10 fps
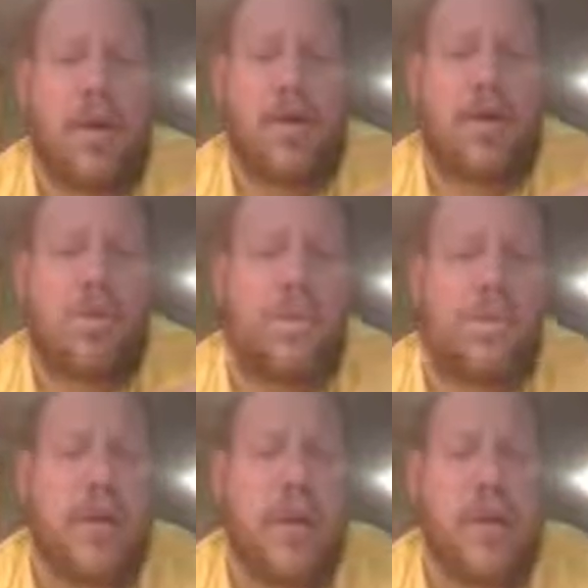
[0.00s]
though it went on for
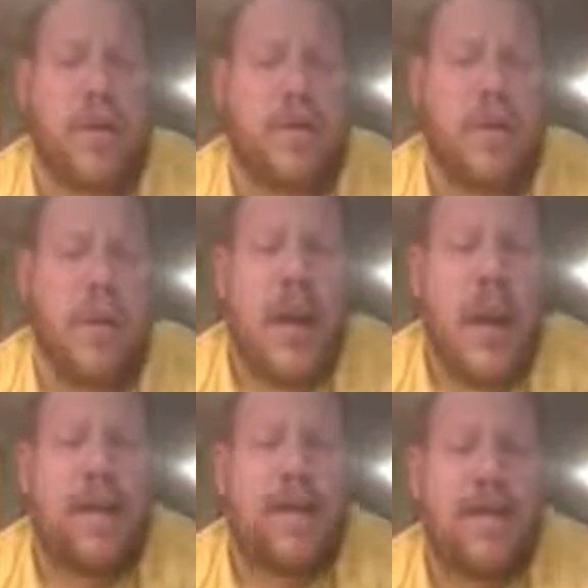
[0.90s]
3 more years.
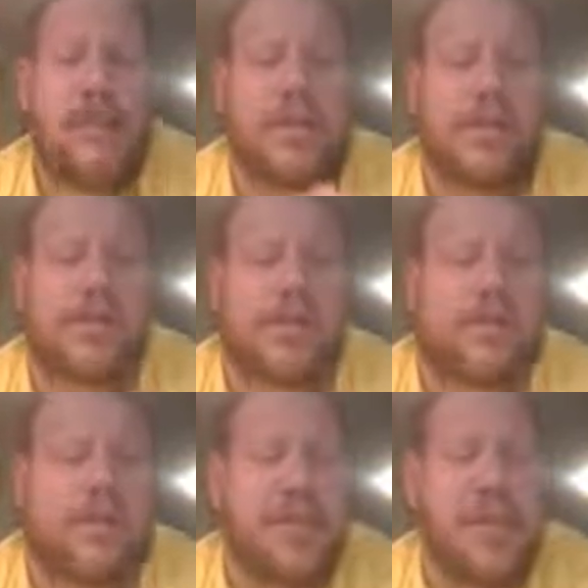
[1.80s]
And eventually in
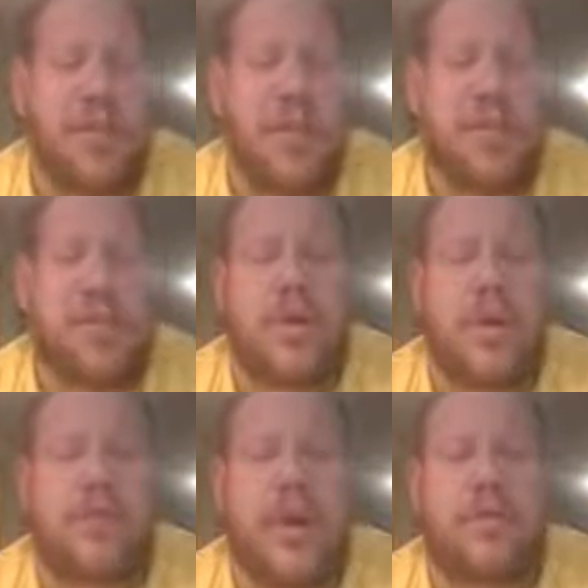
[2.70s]
1763, the
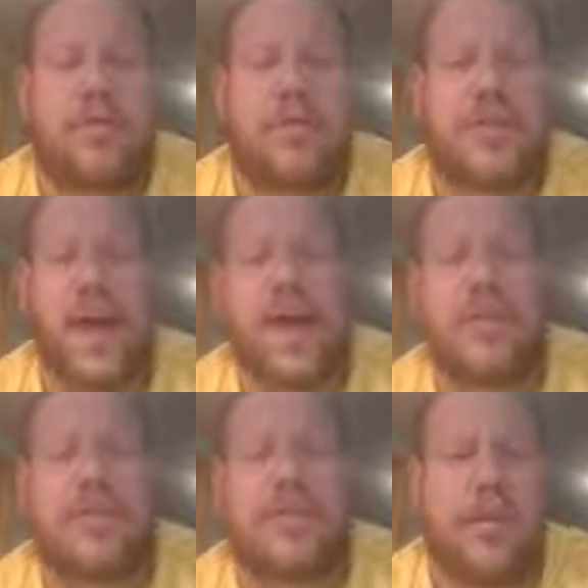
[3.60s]
Treaty of Paris was
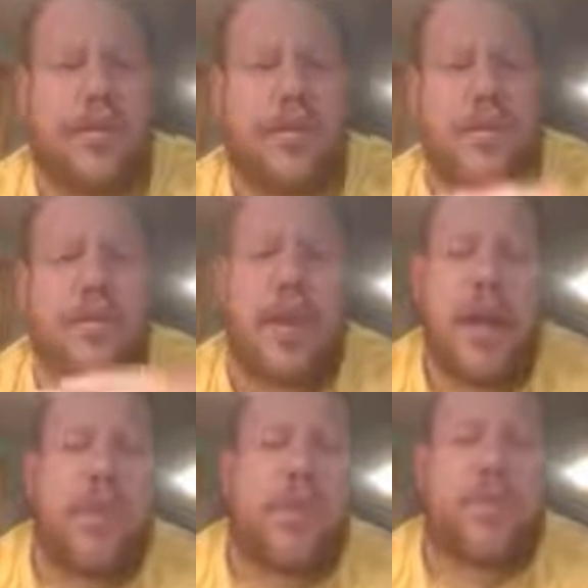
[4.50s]
signed. So
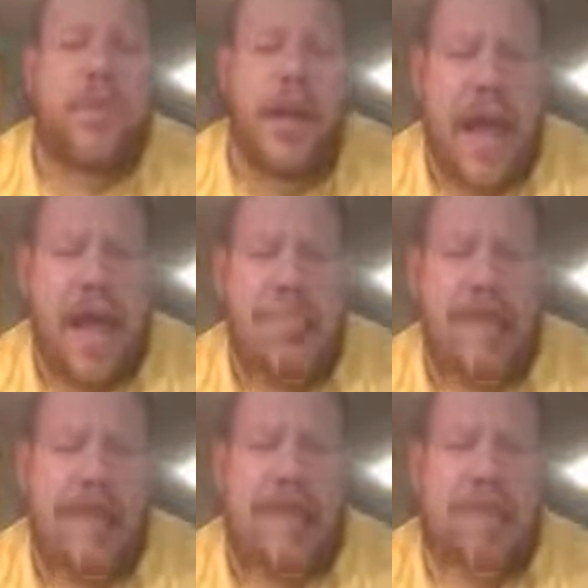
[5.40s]
here's what
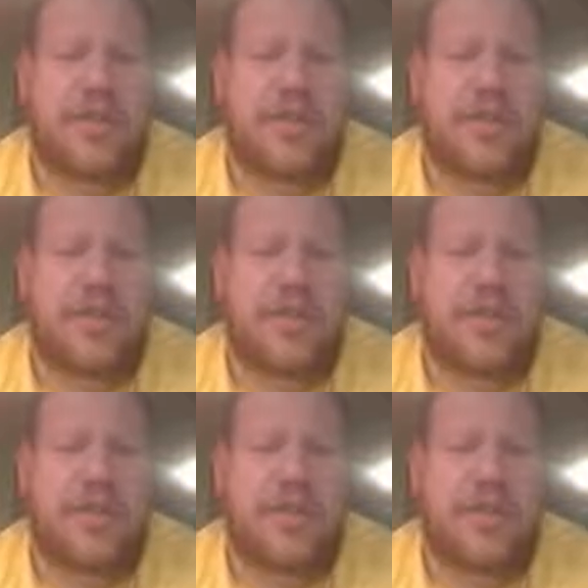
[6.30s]
happened.